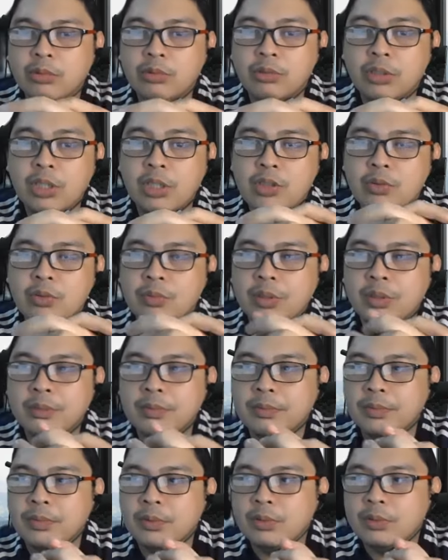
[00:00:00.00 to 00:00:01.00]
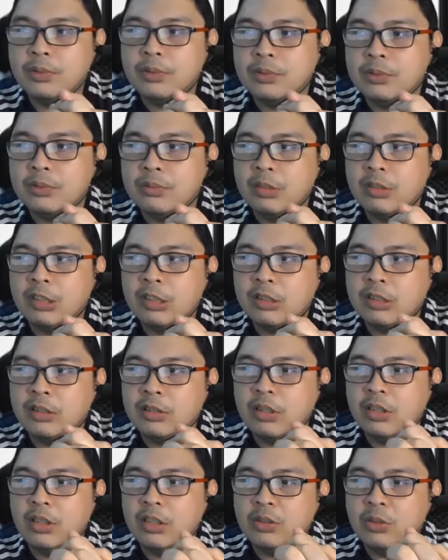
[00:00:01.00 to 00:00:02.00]
continuing.
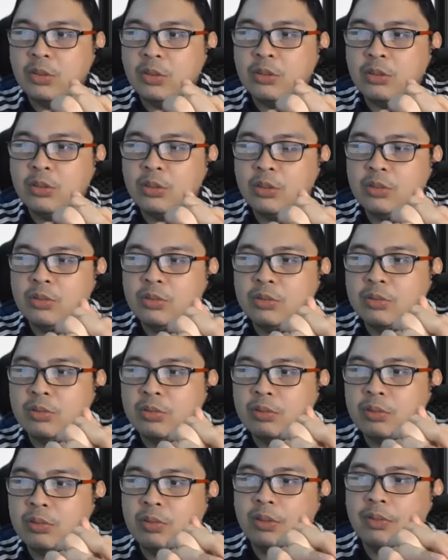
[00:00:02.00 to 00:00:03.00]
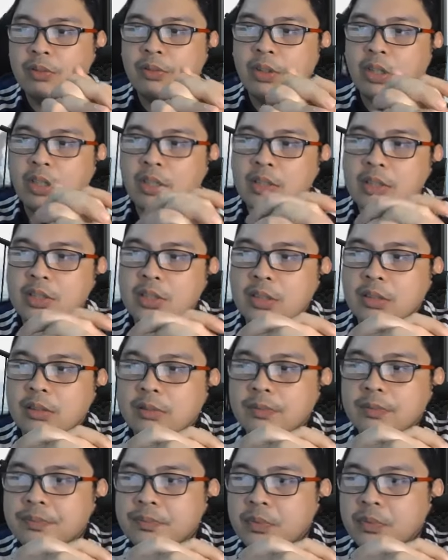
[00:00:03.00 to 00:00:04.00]
Tuloy-tuloy yung referrals
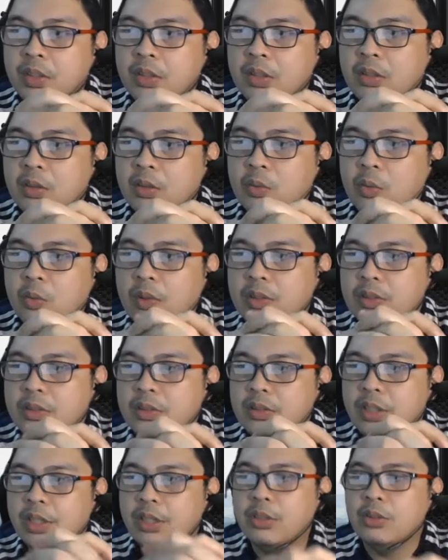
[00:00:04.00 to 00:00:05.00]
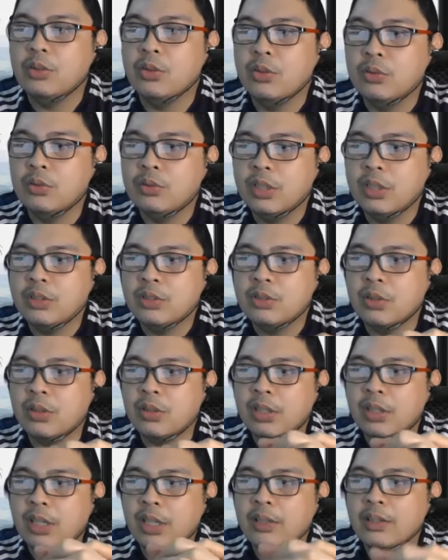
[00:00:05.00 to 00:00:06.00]
niya. Once they know that you
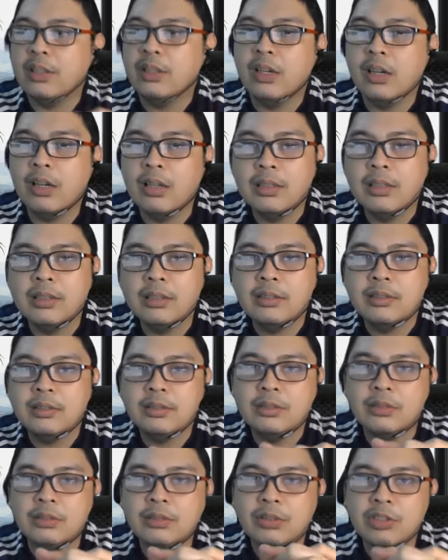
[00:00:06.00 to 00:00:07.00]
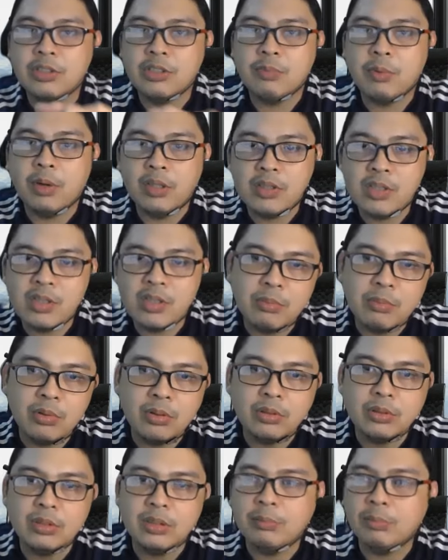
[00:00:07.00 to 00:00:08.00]
are ethical,
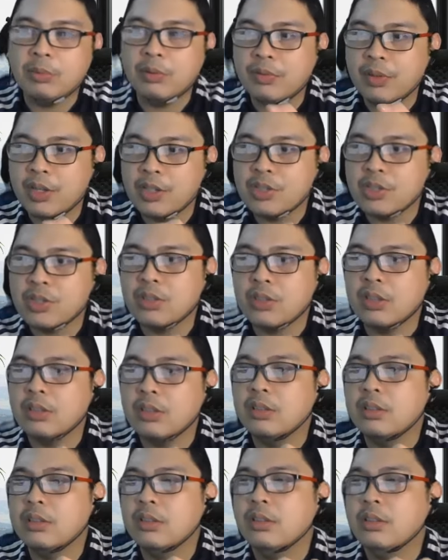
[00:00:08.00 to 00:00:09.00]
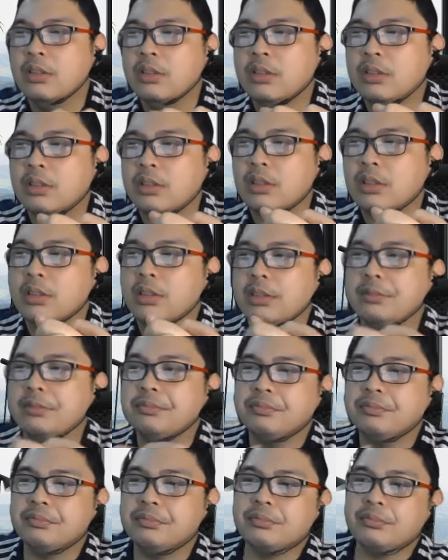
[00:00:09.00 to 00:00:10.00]
responsible, na professional. So,
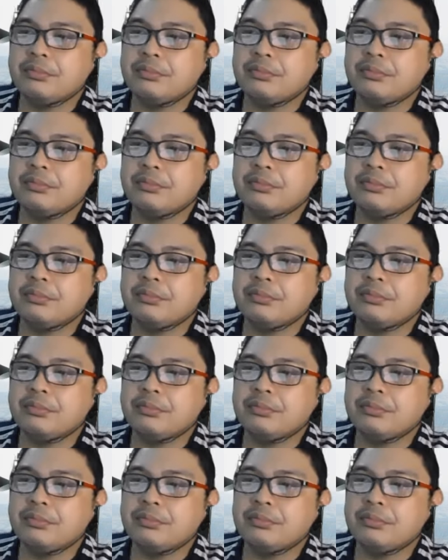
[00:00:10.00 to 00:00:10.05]
yeah.